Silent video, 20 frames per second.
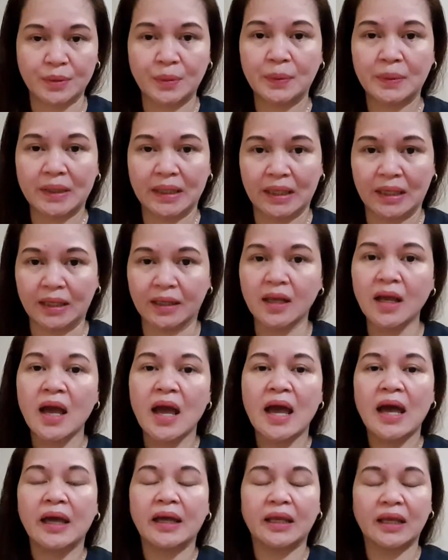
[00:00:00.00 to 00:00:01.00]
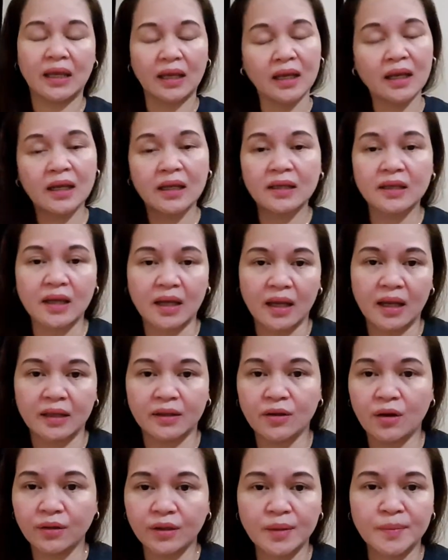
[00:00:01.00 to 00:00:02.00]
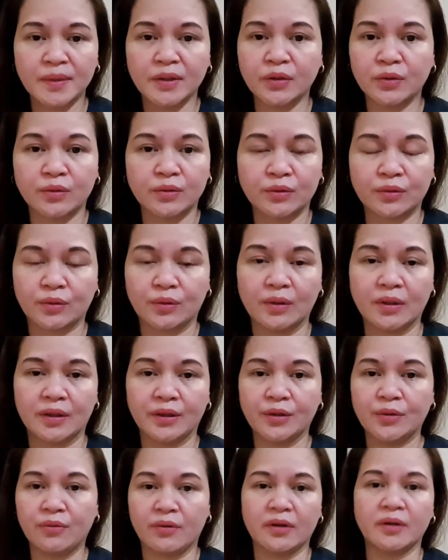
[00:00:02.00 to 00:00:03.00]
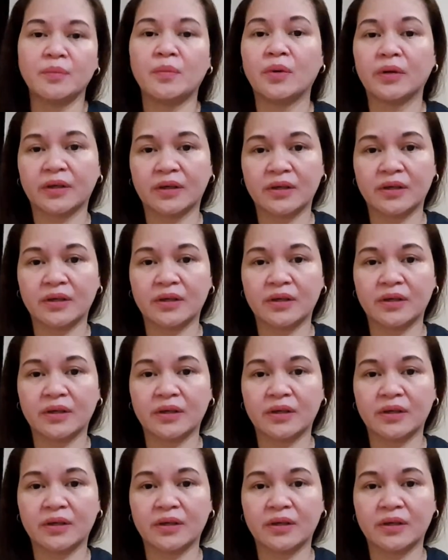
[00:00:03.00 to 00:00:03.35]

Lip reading: Okay, in a document controller, you are more